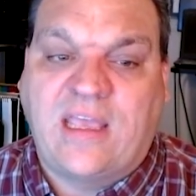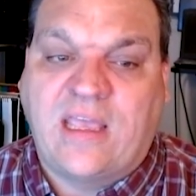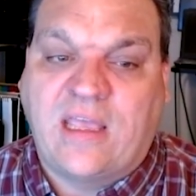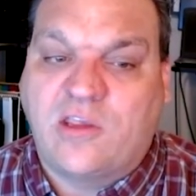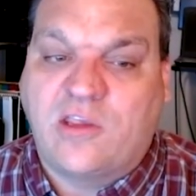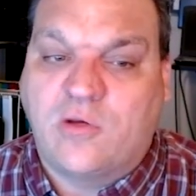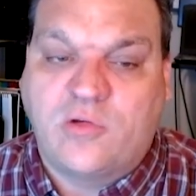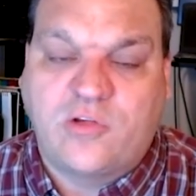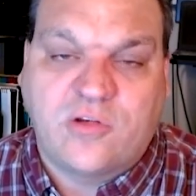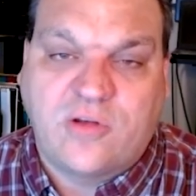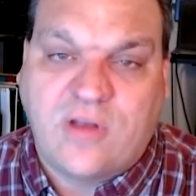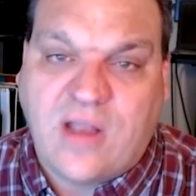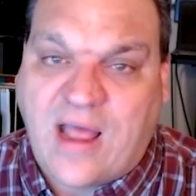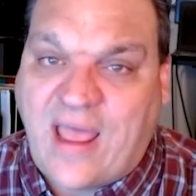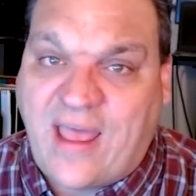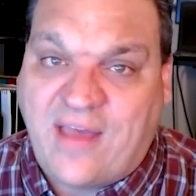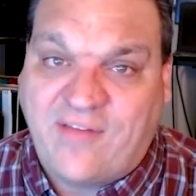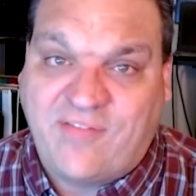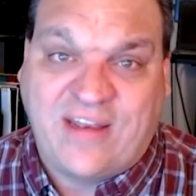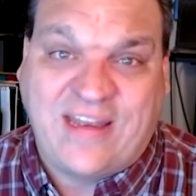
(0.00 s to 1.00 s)
You should not
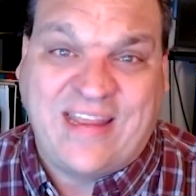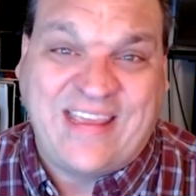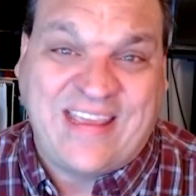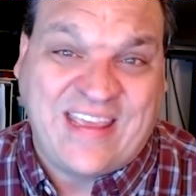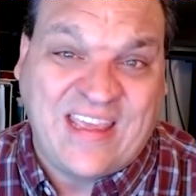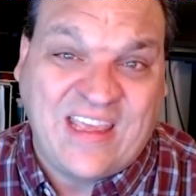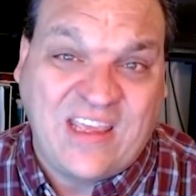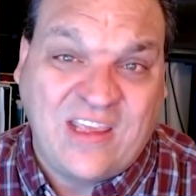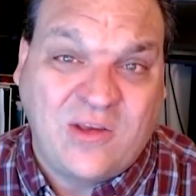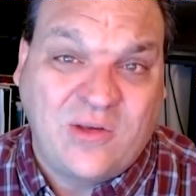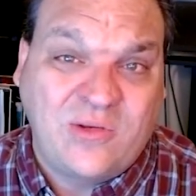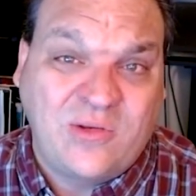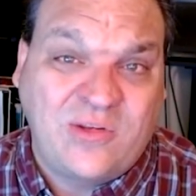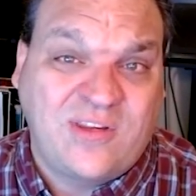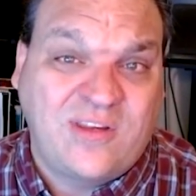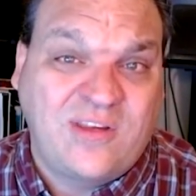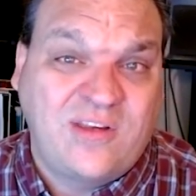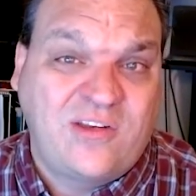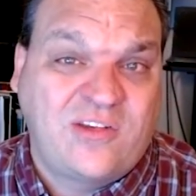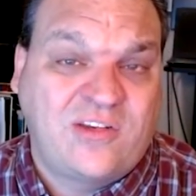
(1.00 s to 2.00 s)
have any key
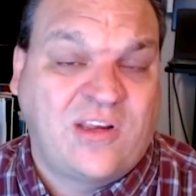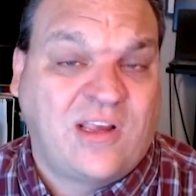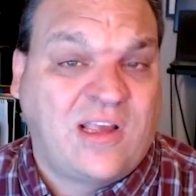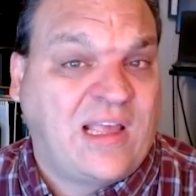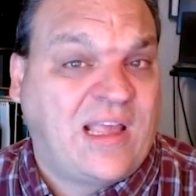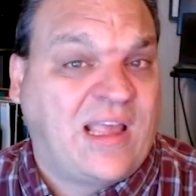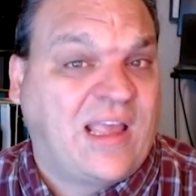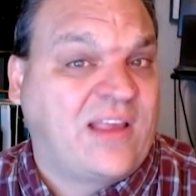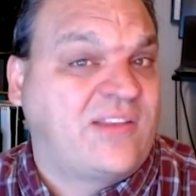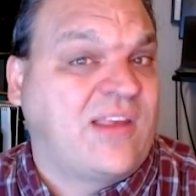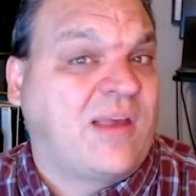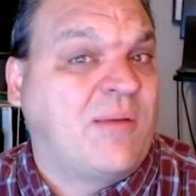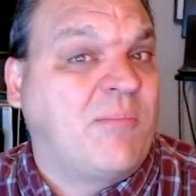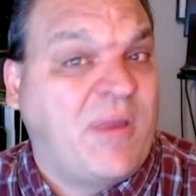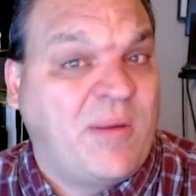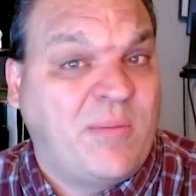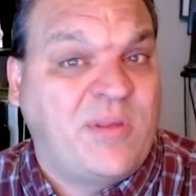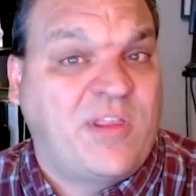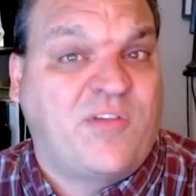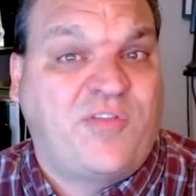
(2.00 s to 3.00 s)
usage except
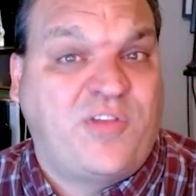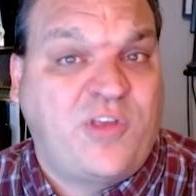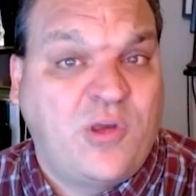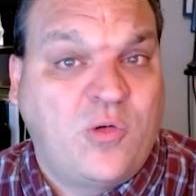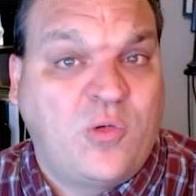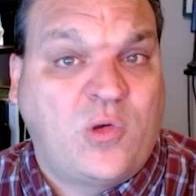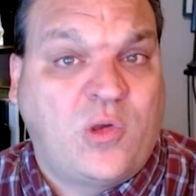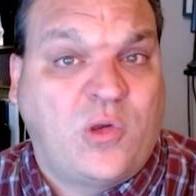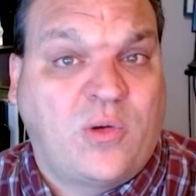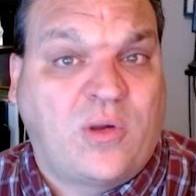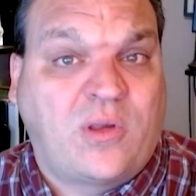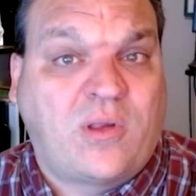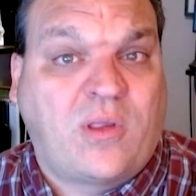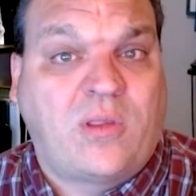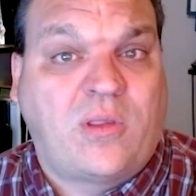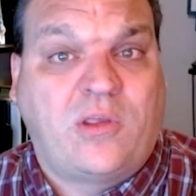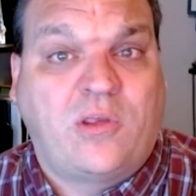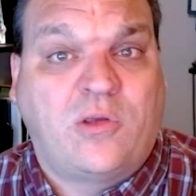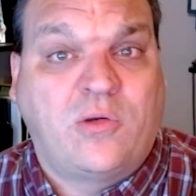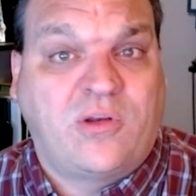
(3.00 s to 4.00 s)
maybe the few
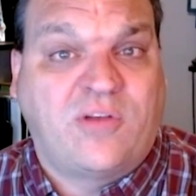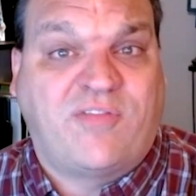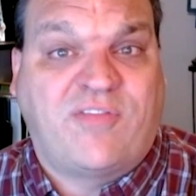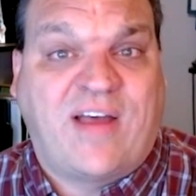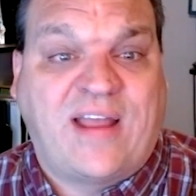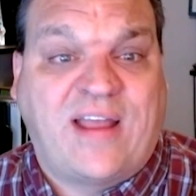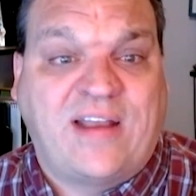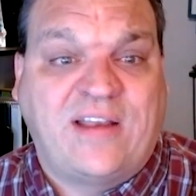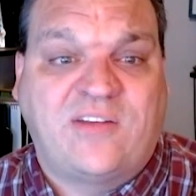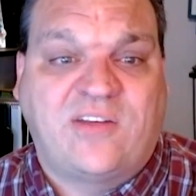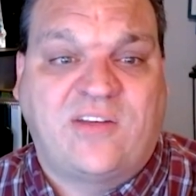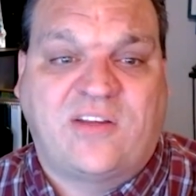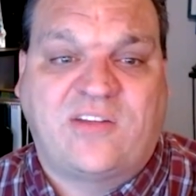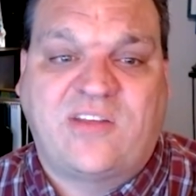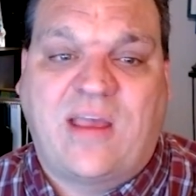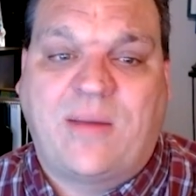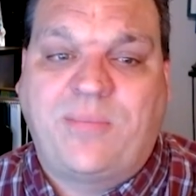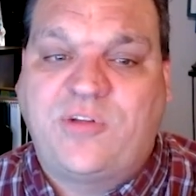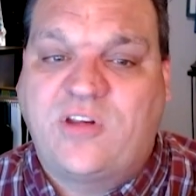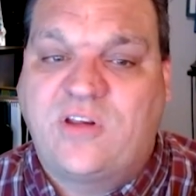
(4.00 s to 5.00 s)
you defined as
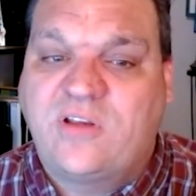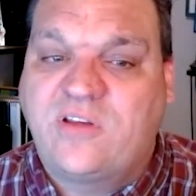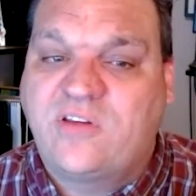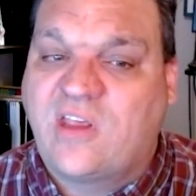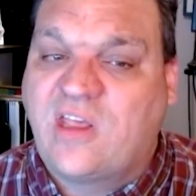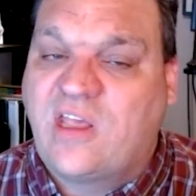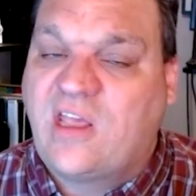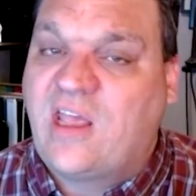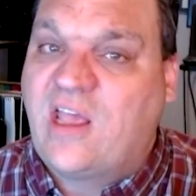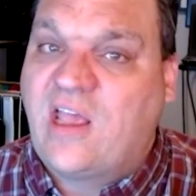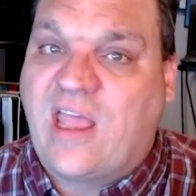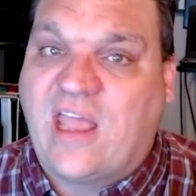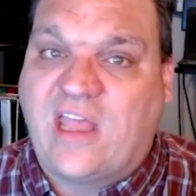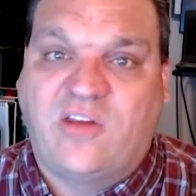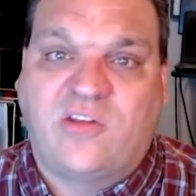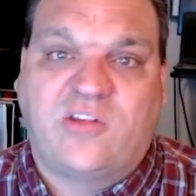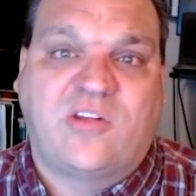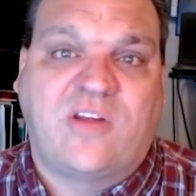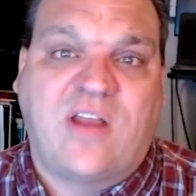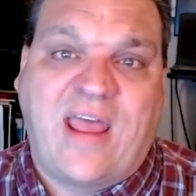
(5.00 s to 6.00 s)
exceptions, and you
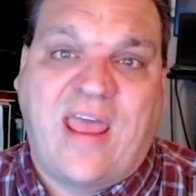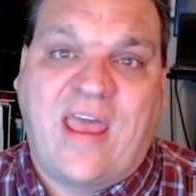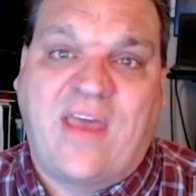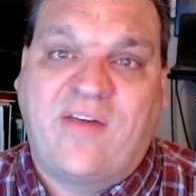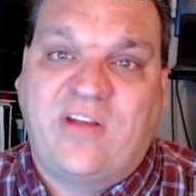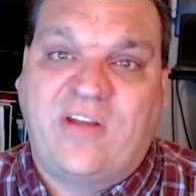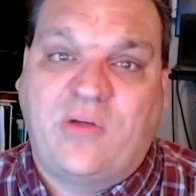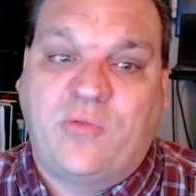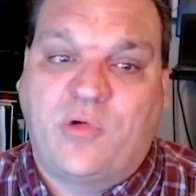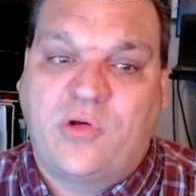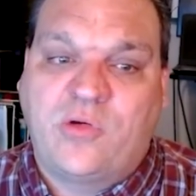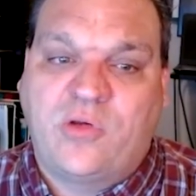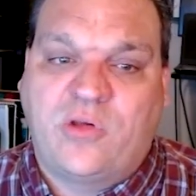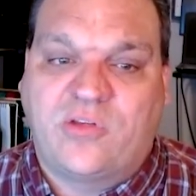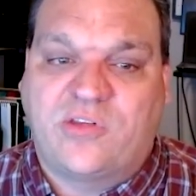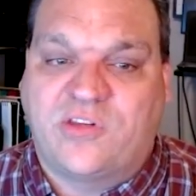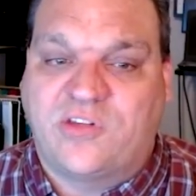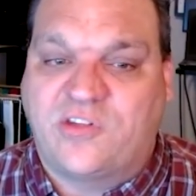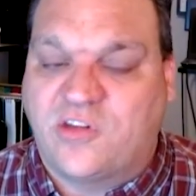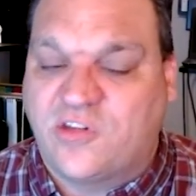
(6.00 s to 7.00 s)
should not have any root
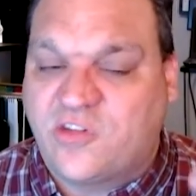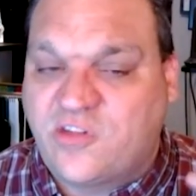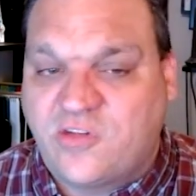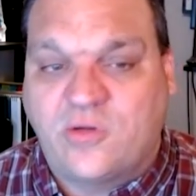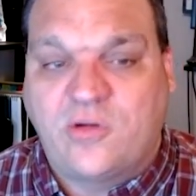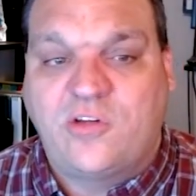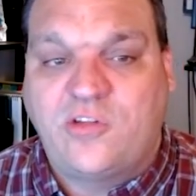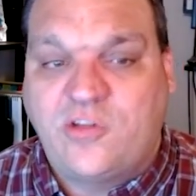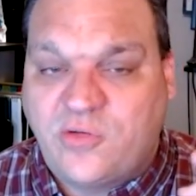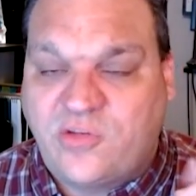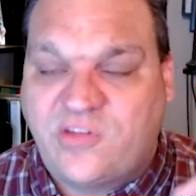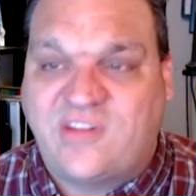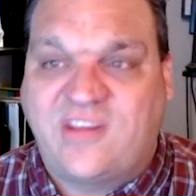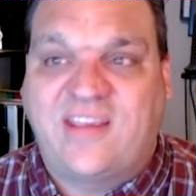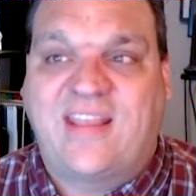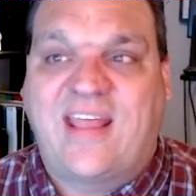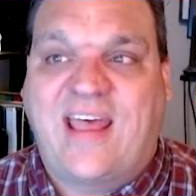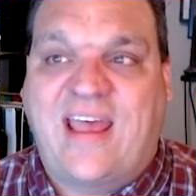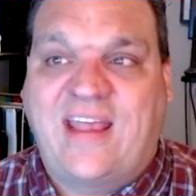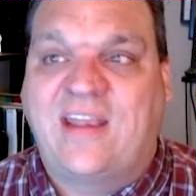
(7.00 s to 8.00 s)
usage. As soon as you see
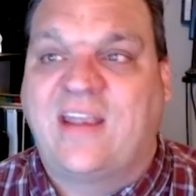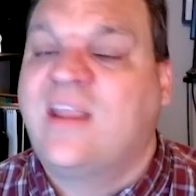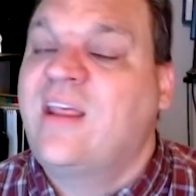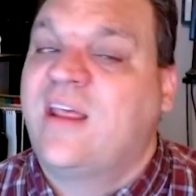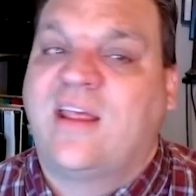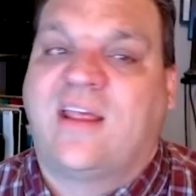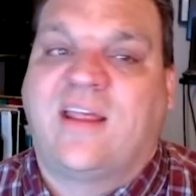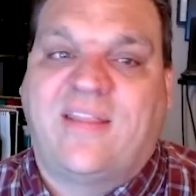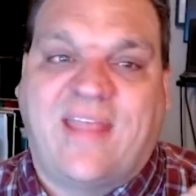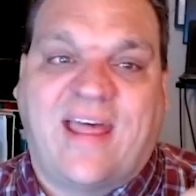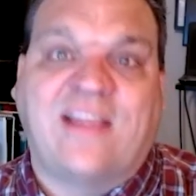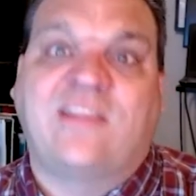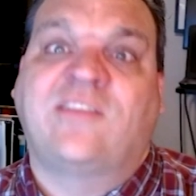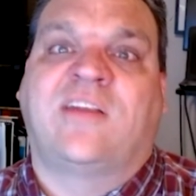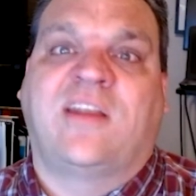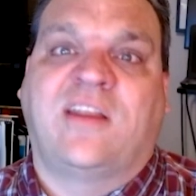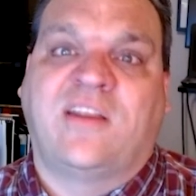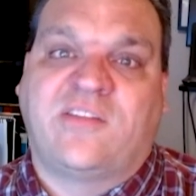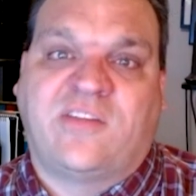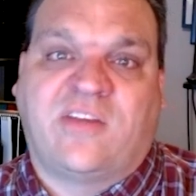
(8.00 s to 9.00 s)
that, that's an
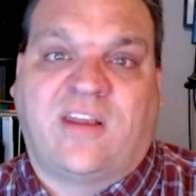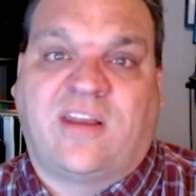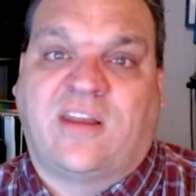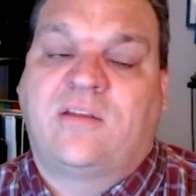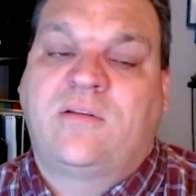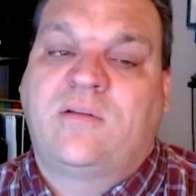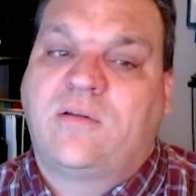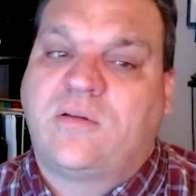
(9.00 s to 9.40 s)
incident.